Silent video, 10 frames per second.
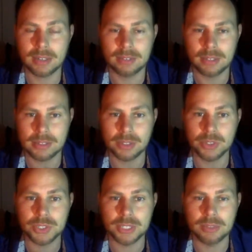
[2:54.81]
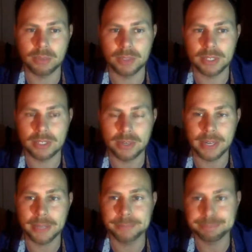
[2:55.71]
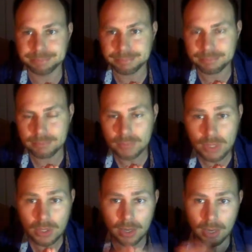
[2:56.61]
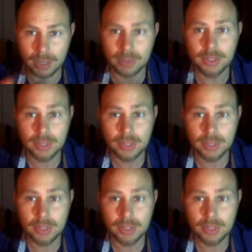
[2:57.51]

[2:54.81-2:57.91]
Excel sheet, what it is right now.